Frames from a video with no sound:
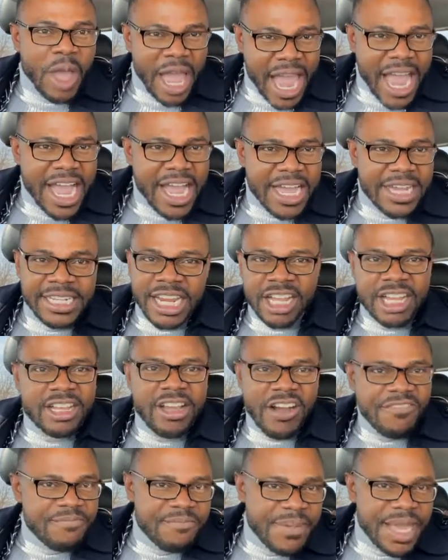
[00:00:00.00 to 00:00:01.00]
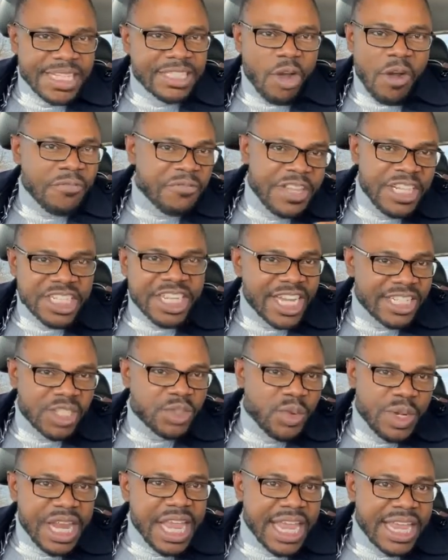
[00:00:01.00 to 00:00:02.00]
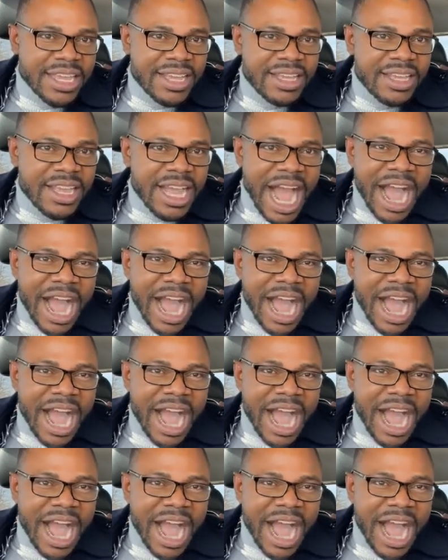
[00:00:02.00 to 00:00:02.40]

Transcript: eh, the government officials today